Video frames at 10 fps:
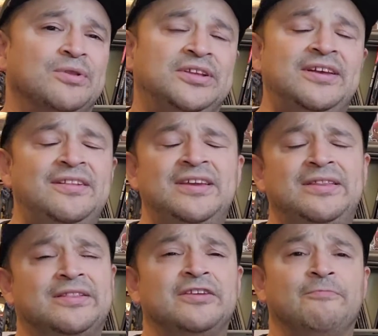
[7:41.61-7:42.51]
D&D
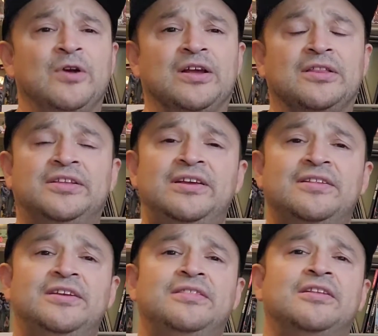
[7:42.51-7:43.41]
is different because
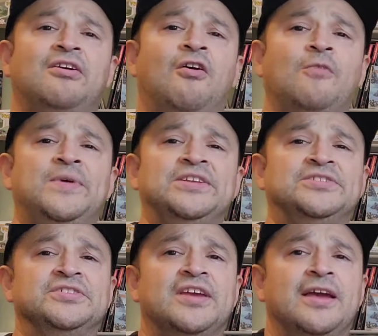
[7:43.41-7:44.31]
D&D is an
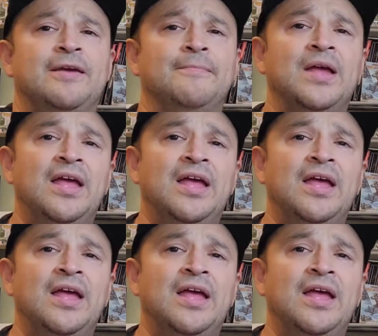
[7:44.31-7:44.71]
RPG game